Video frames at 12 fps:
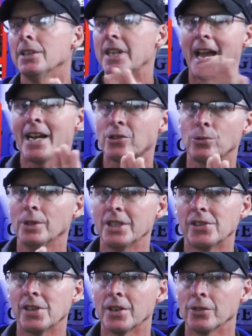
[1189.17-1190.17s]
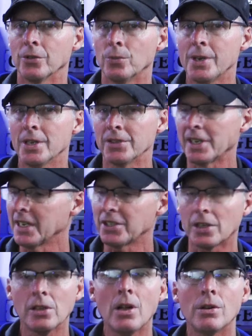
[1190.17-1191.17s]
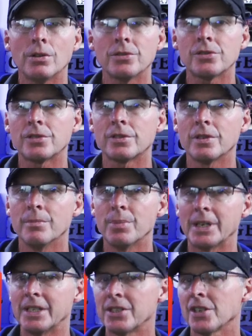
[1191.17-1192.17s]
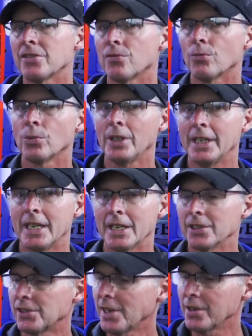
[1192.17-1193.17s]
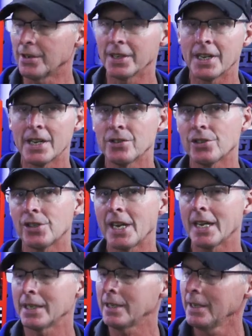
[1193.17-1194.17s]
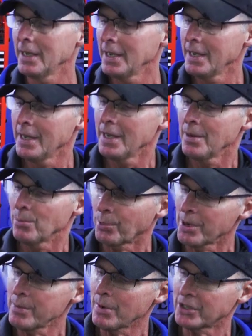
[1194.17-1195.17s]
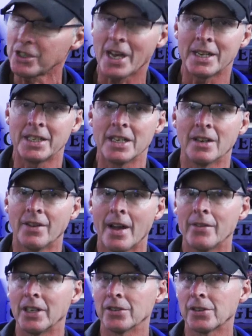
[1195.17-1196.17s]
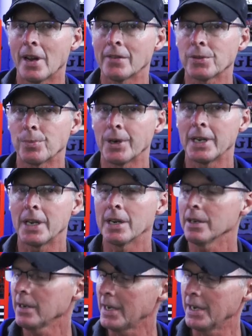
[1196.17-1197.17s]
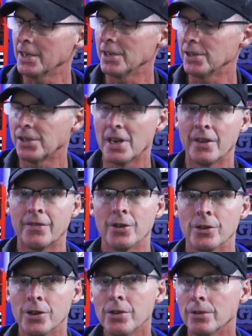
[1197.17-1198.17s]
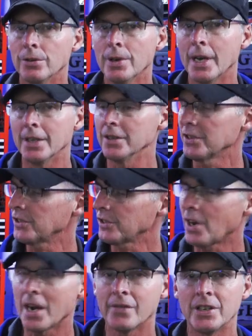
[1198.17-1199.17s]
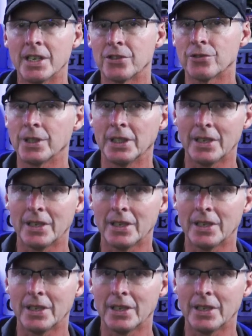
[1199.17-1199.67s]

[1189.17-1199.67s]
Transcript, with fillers: to actually center the wheels. It gets it close, but it doesn't really get it centered. And I understand pretty much the idea of having a soft spring here is if you're new, and this is kind of an entry